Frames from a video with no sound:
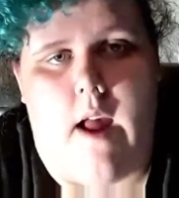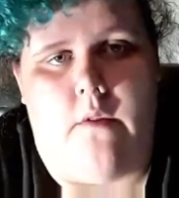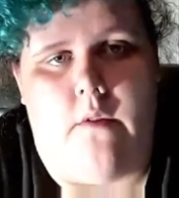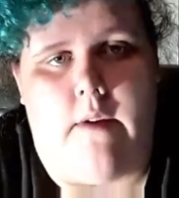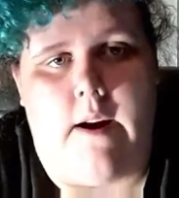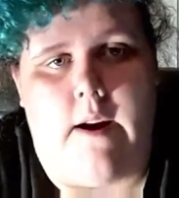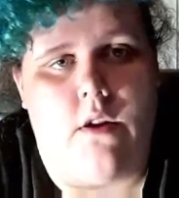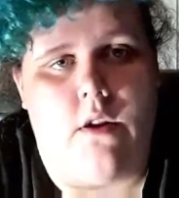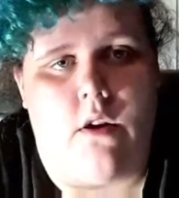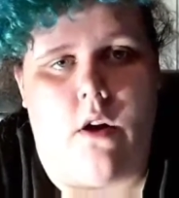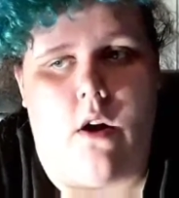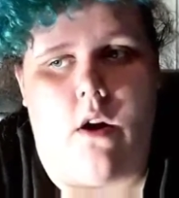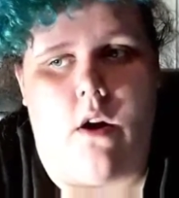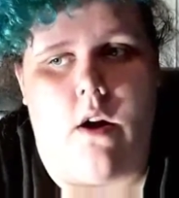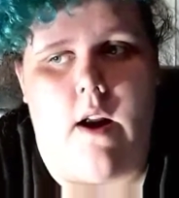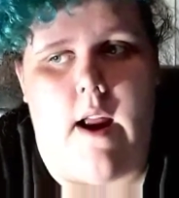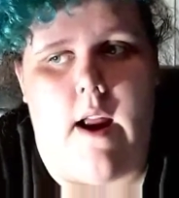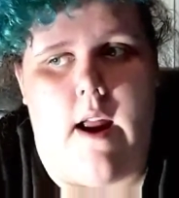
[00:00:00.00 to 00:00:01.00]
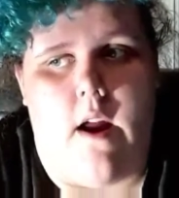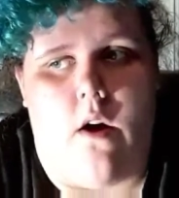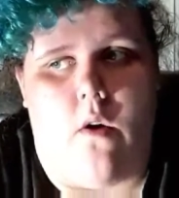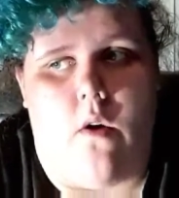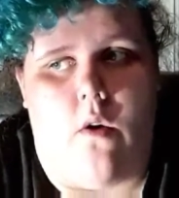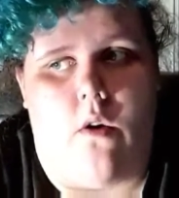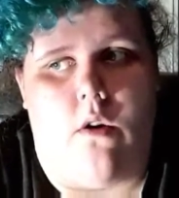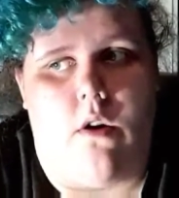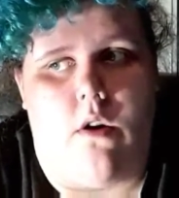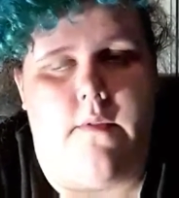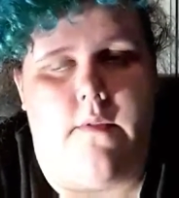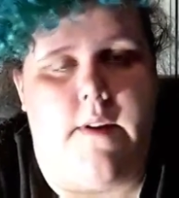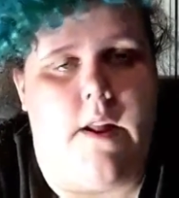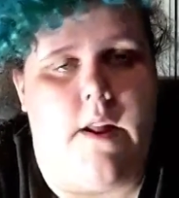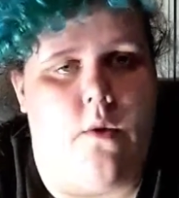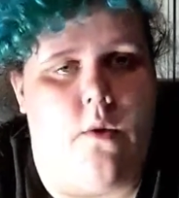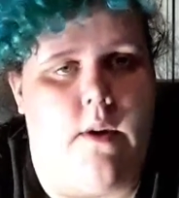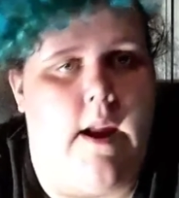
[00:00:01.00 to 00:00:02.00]
regular art or
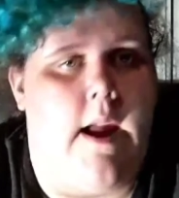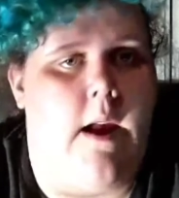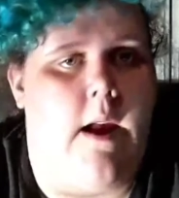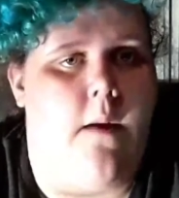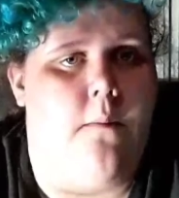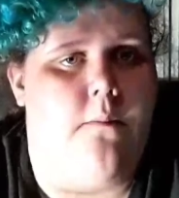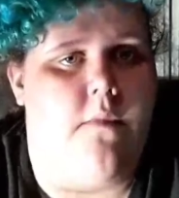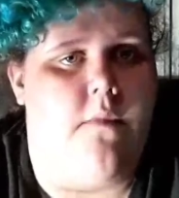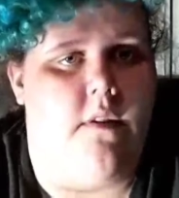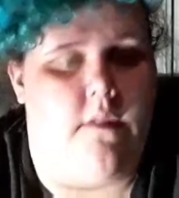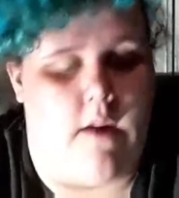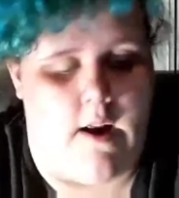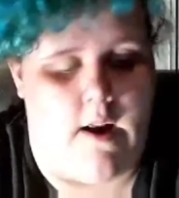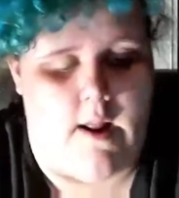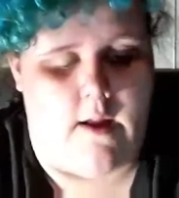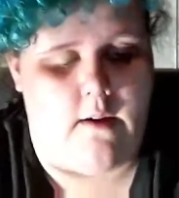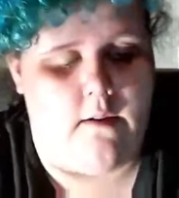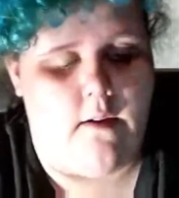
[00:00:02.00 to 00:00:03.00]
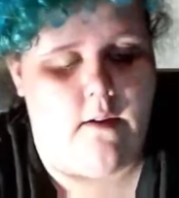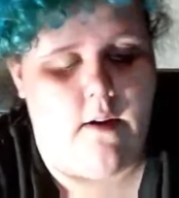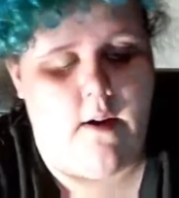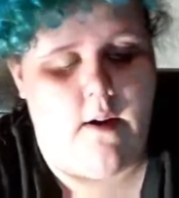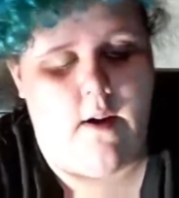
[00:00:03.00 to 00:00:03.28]
video game designing.